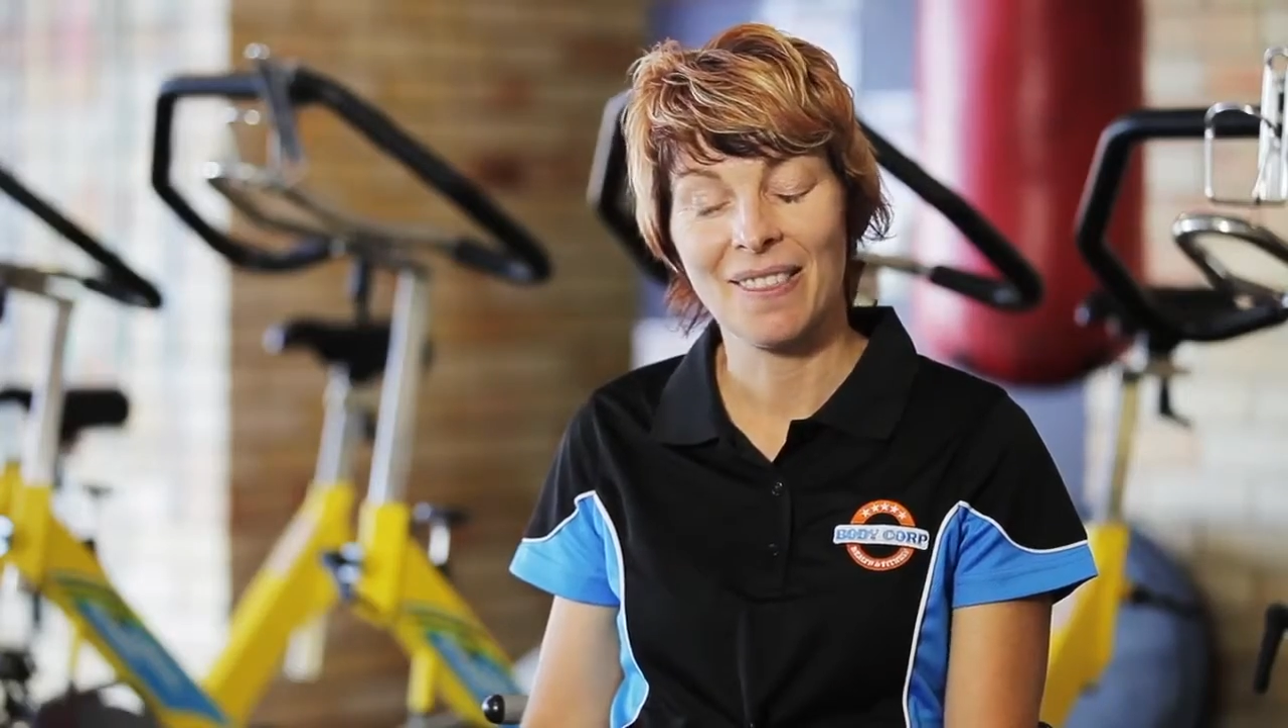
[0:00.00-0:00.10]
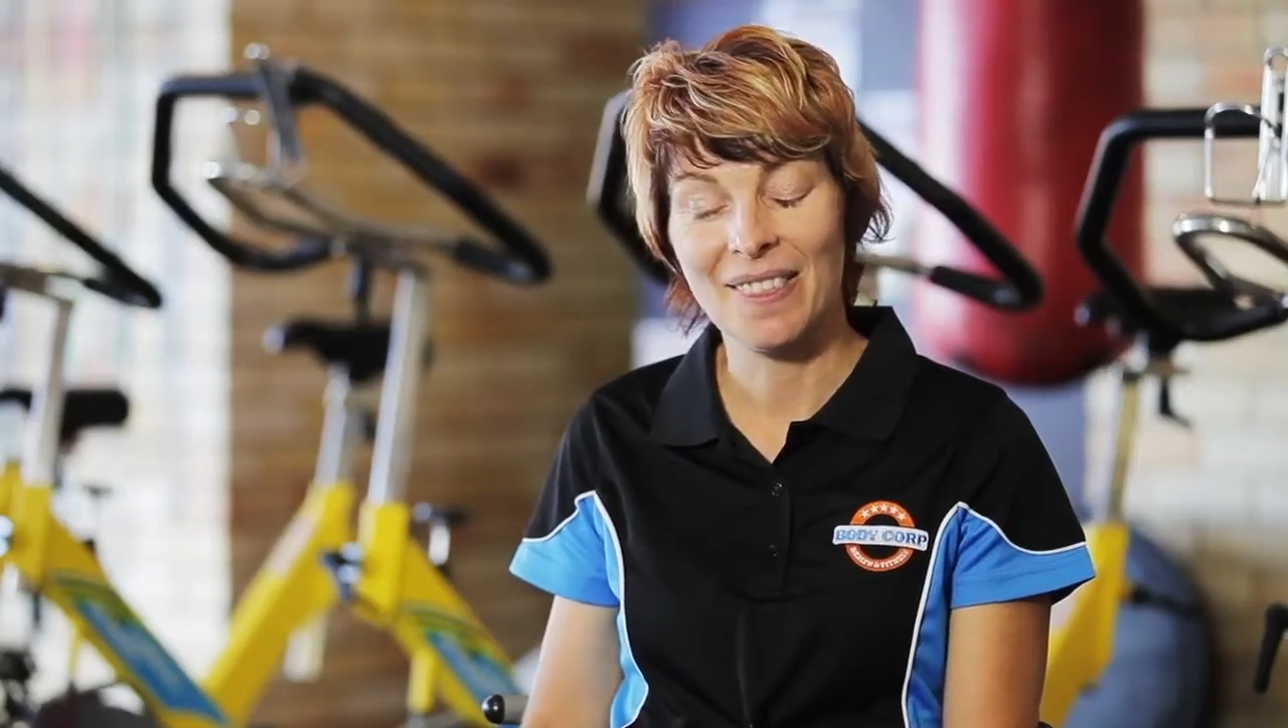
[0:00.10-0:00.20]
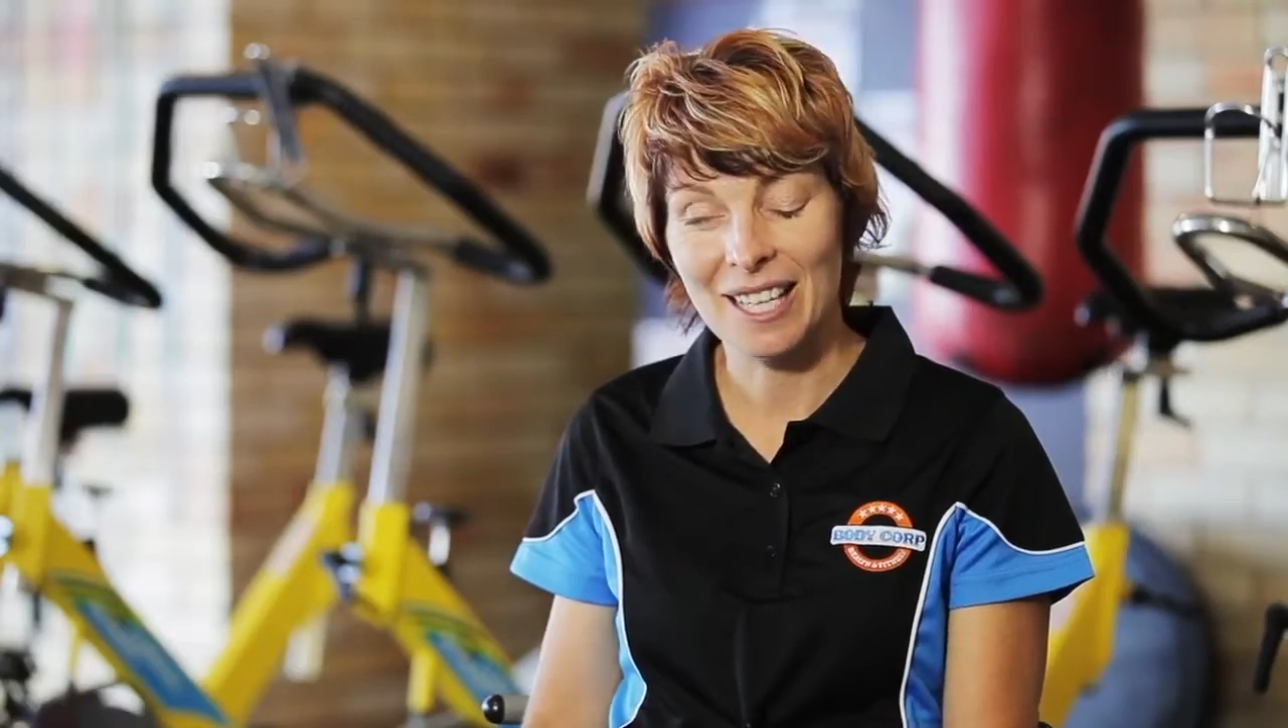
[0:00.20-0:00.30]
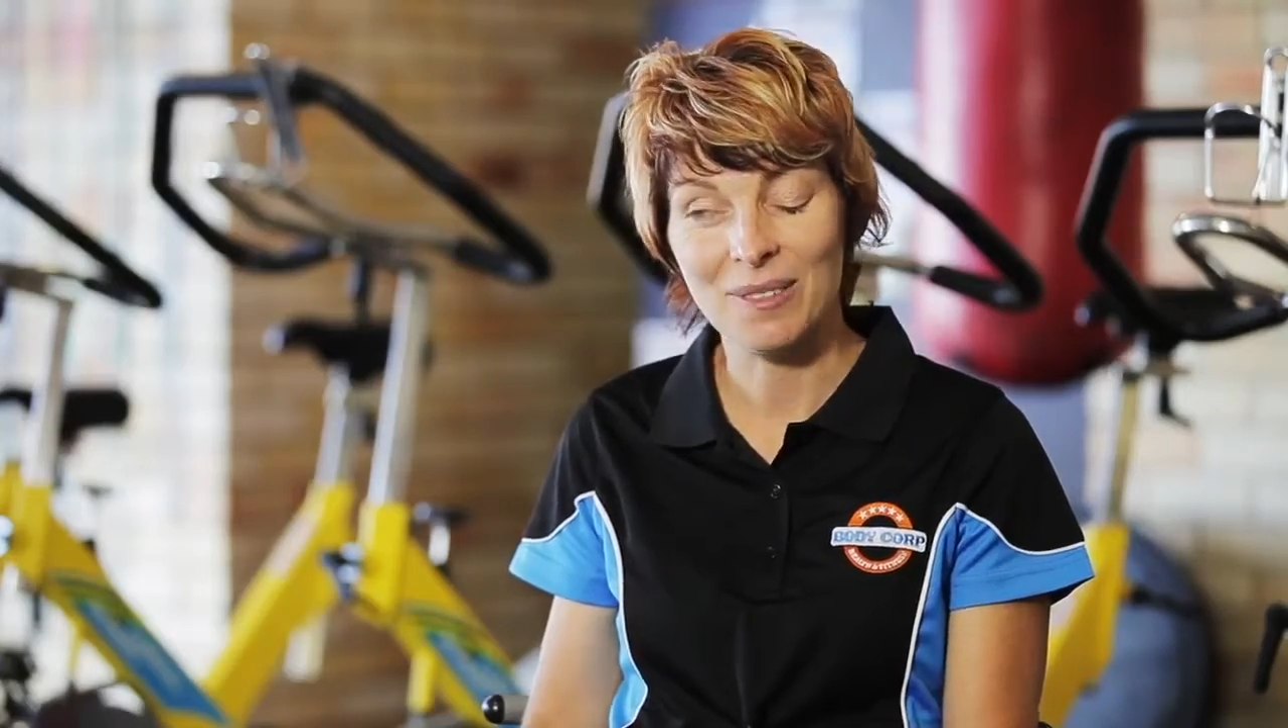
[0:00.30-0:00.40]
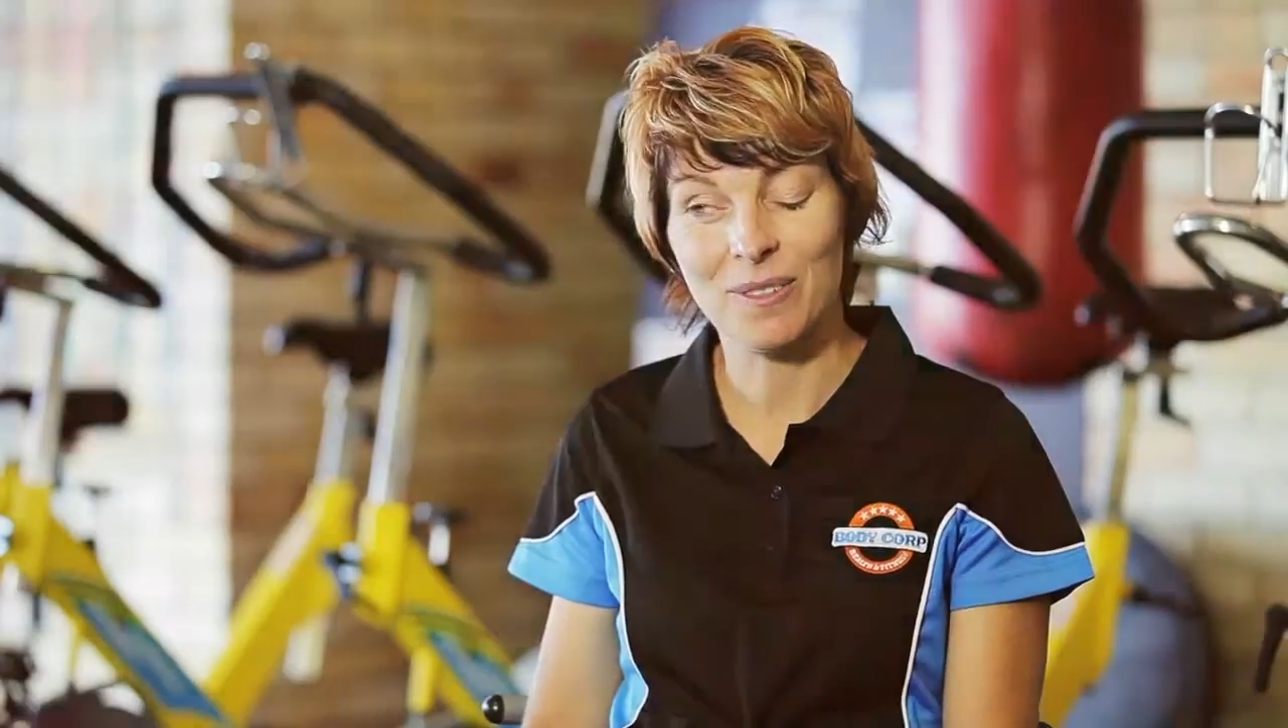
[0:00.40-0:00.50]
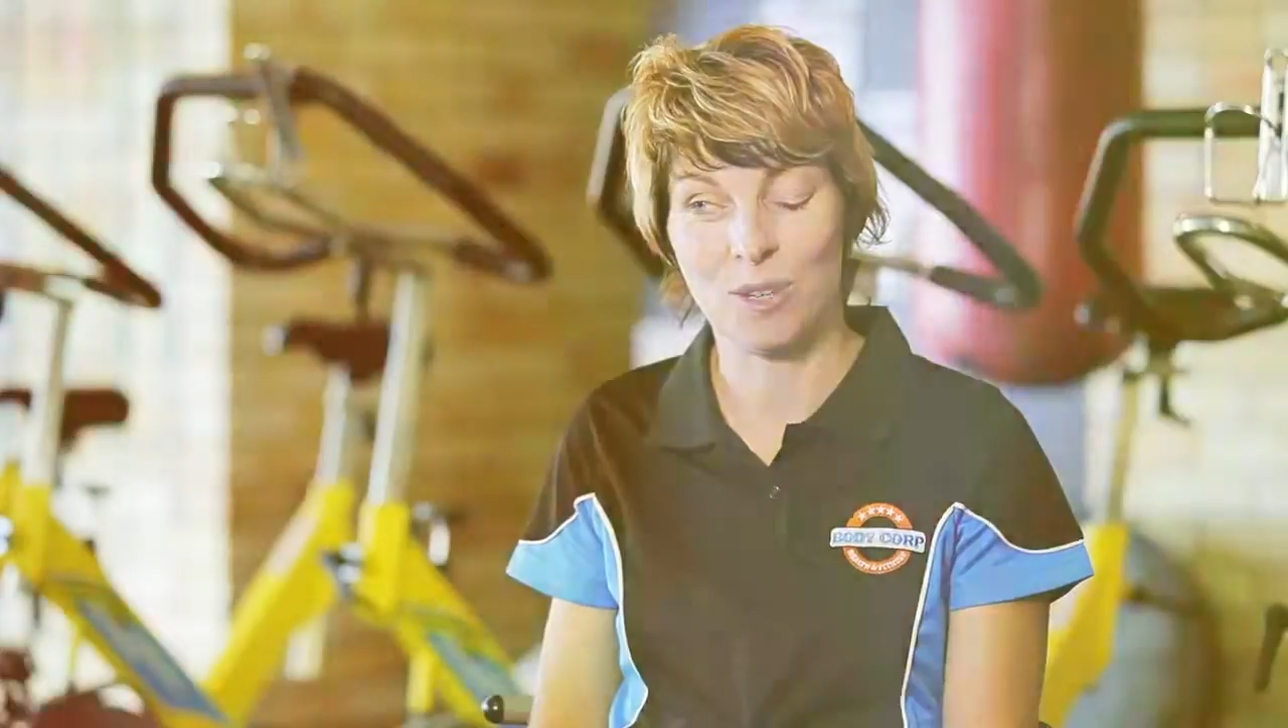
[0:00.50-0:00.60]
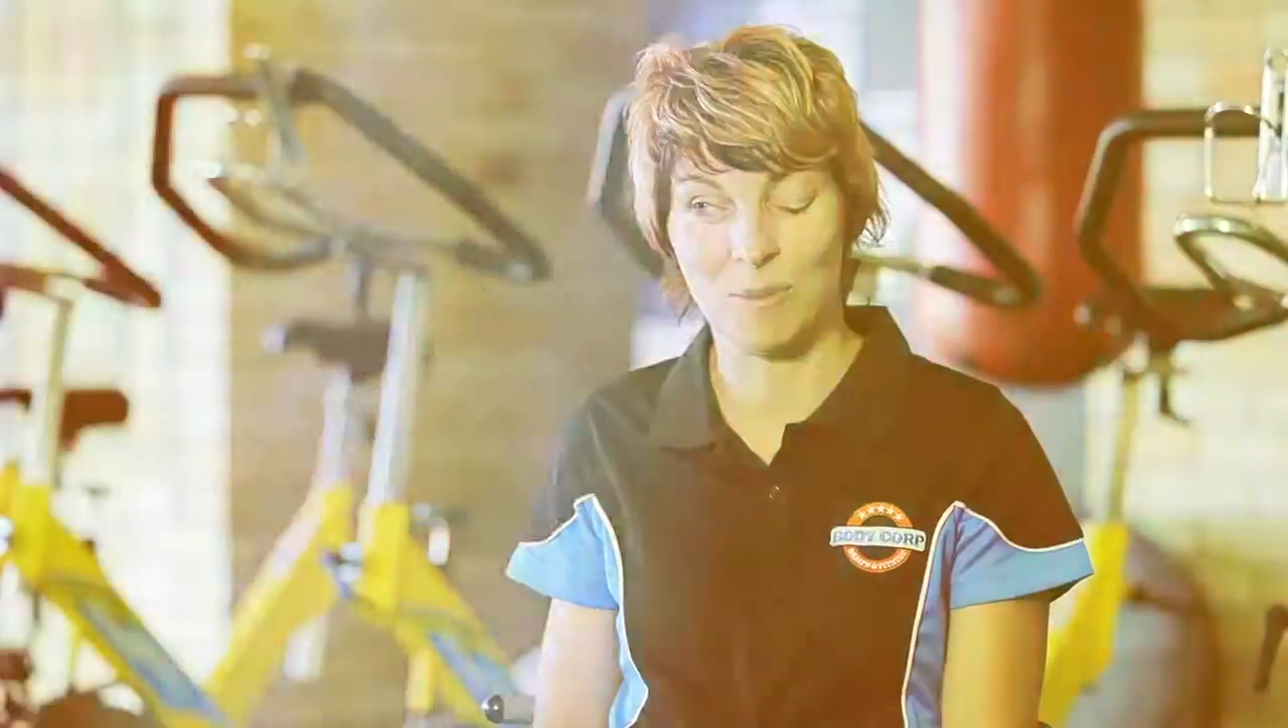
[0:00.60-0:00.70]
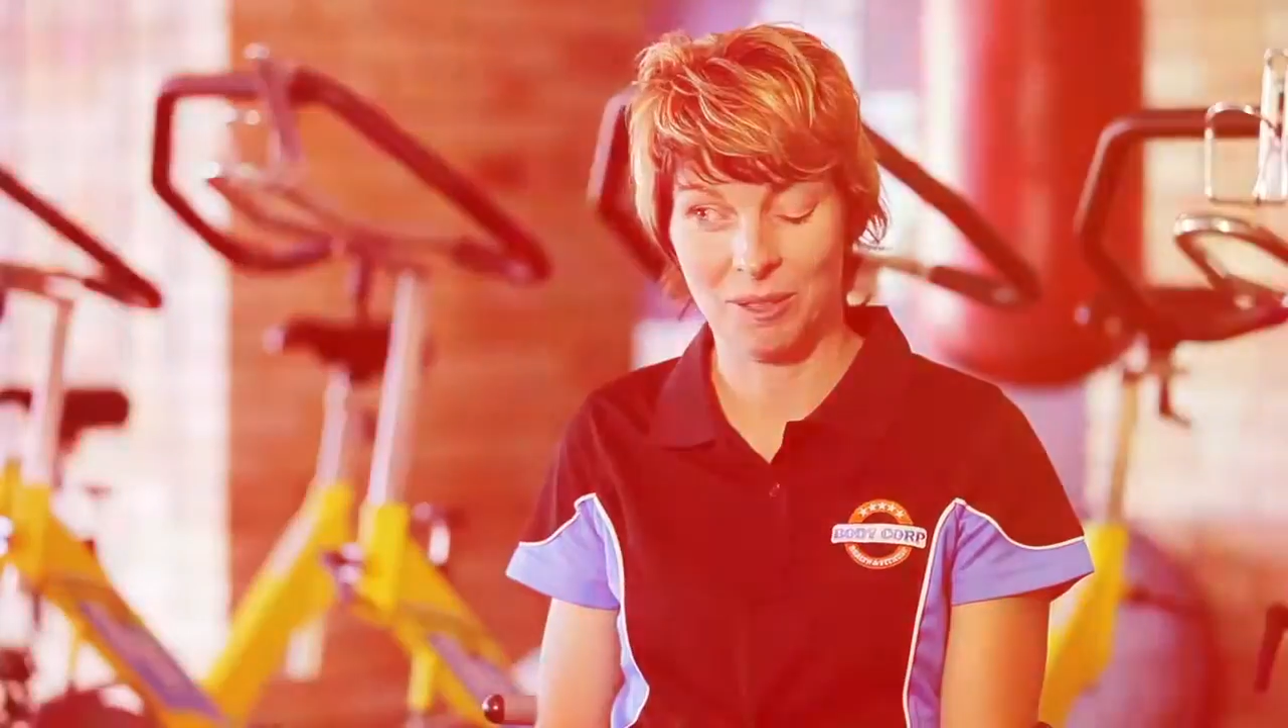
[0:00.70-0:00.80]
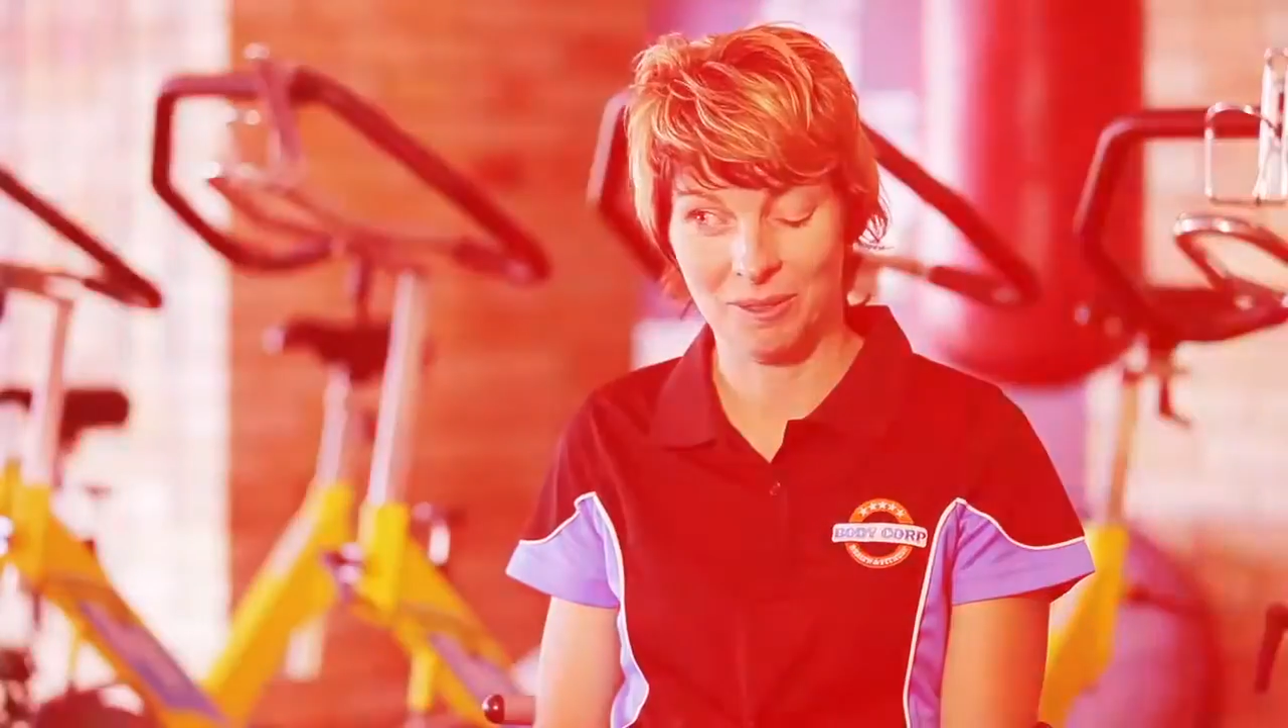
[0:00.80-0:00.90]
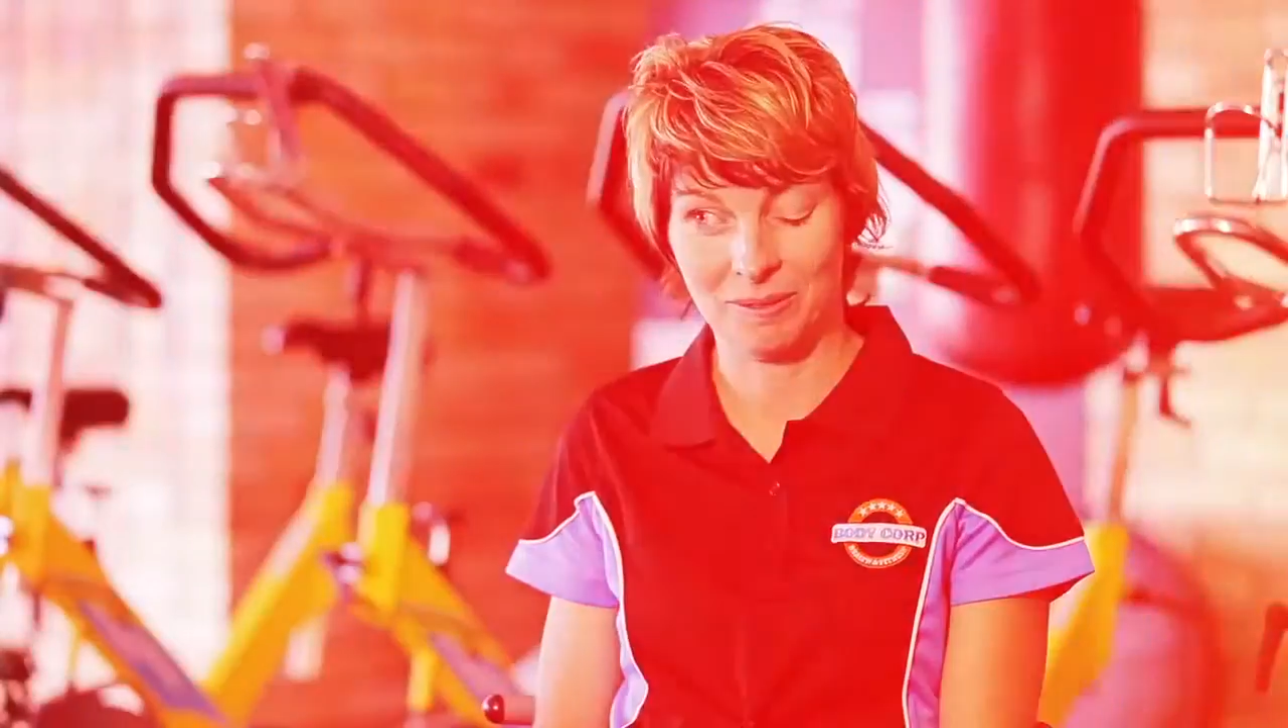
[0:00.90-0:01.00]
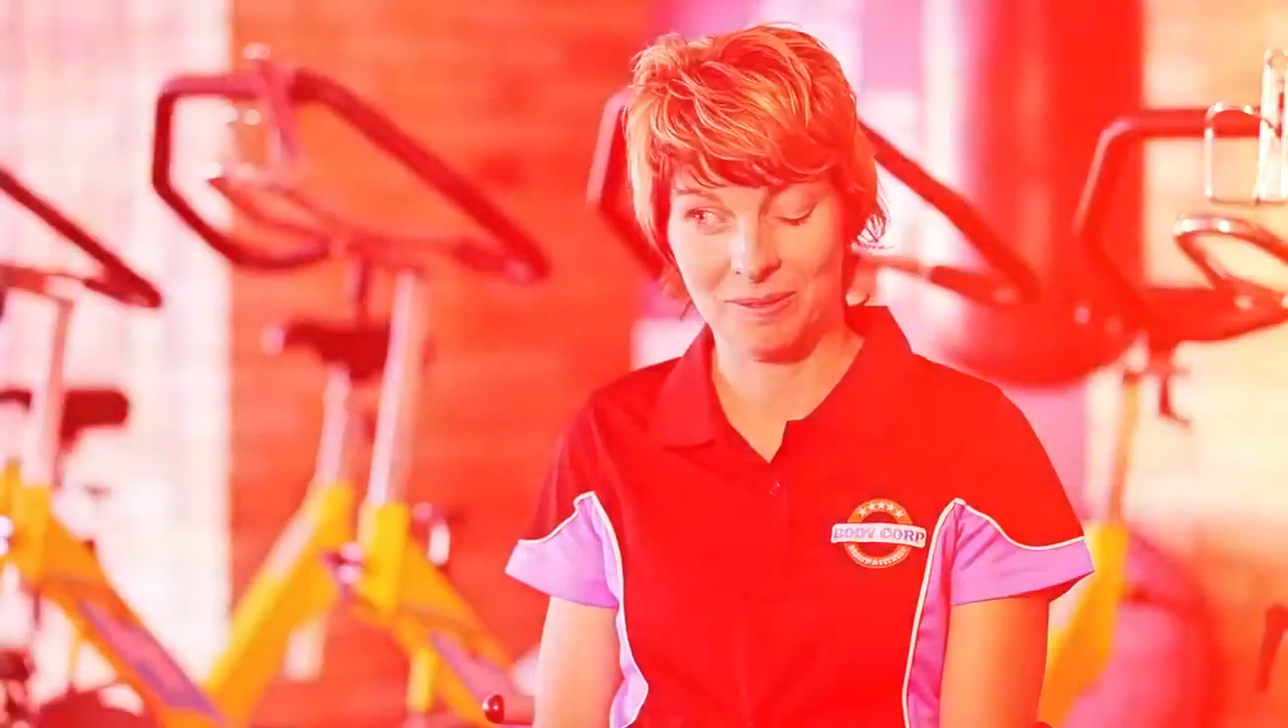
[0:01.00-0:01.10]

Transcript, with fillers: that's phenomenal.